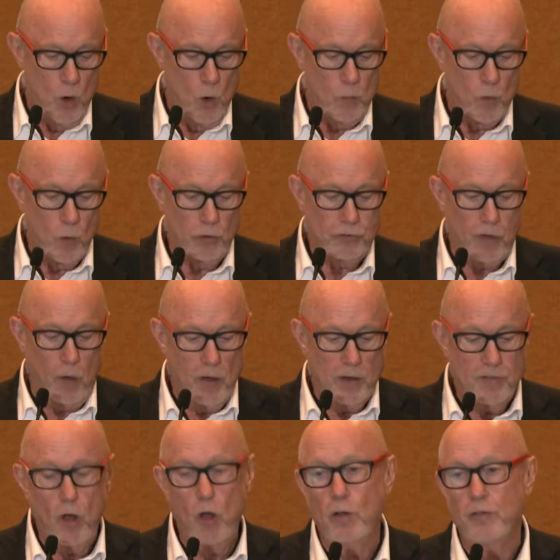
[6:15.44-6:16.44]
We're also
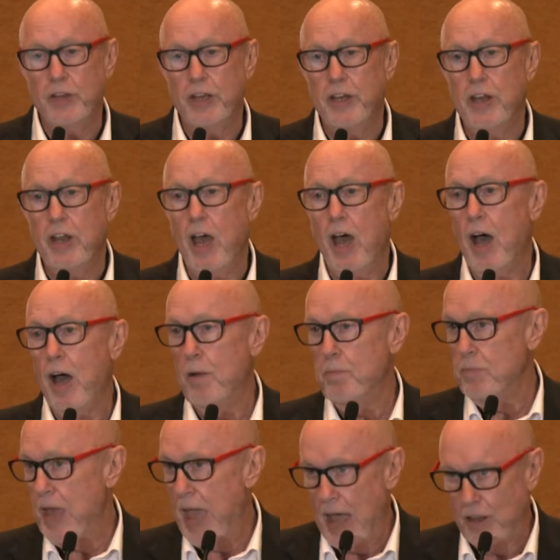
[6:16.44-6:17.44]
involved in,
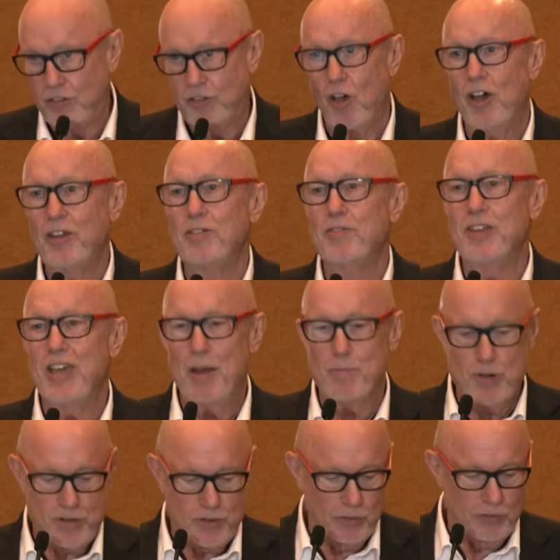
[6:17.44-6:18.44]
outside of the
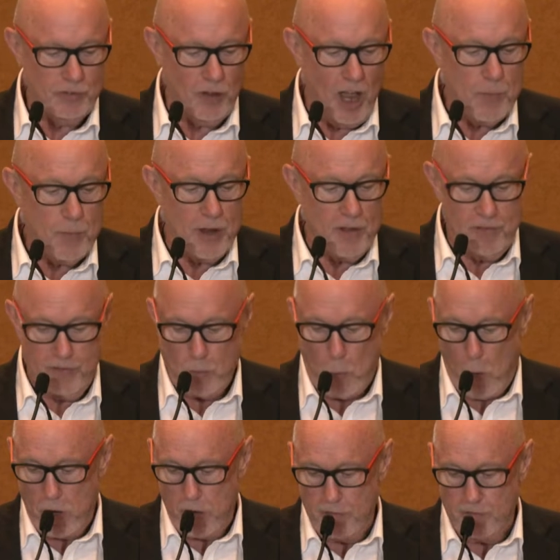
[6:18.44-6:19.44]
Aboriginal side,
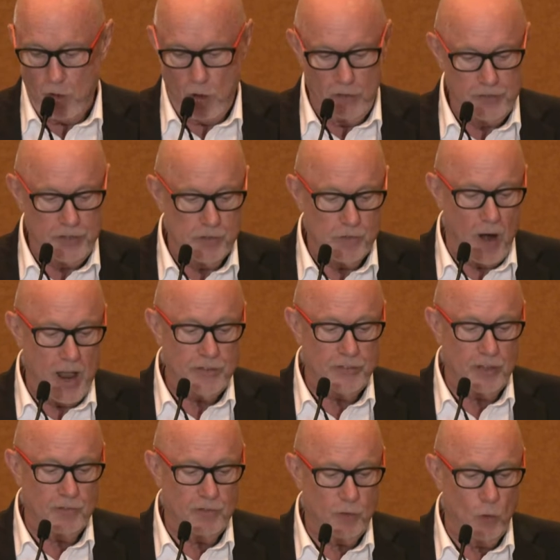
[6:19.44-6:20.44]
we're involved in
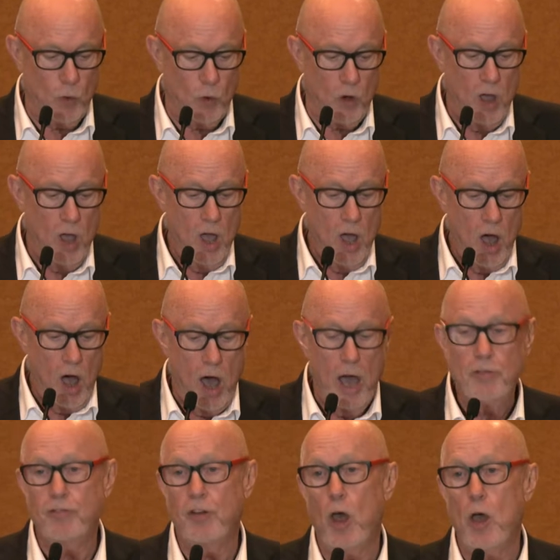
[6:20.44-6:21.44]
raising for
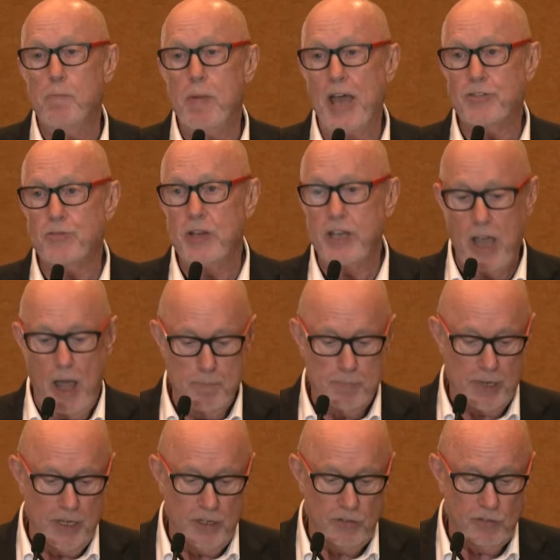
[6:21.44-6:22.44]
iron flow battery
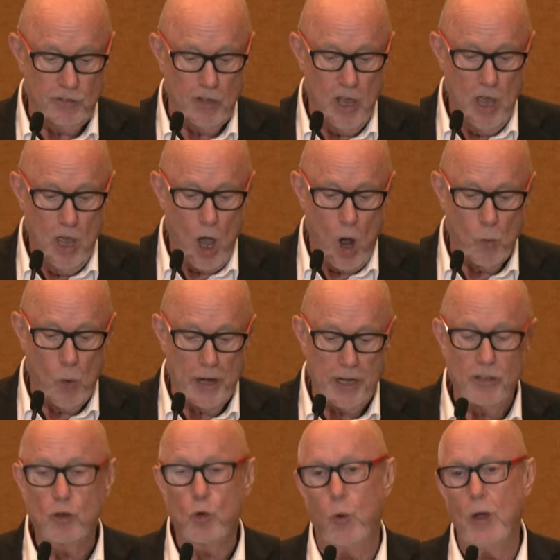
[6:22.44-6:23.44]
companies, one
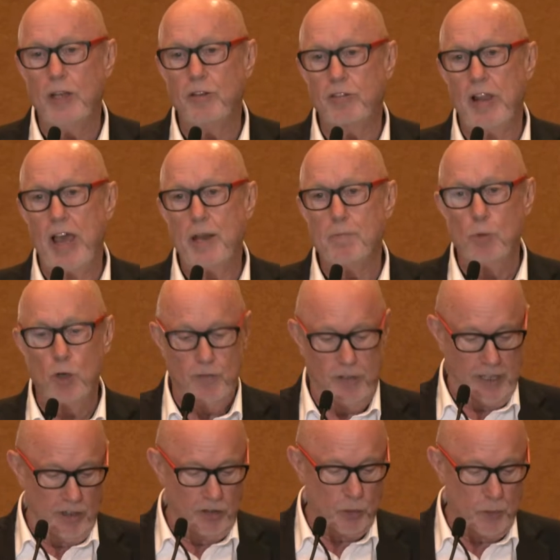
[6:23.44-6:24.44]
in Queensland
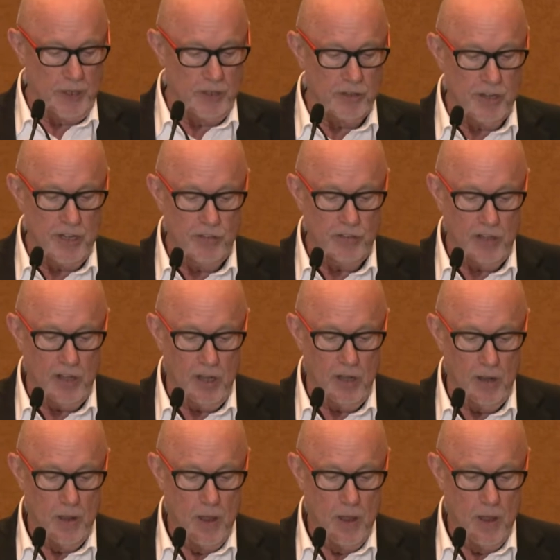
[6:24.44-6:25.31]
moving into Indonesia.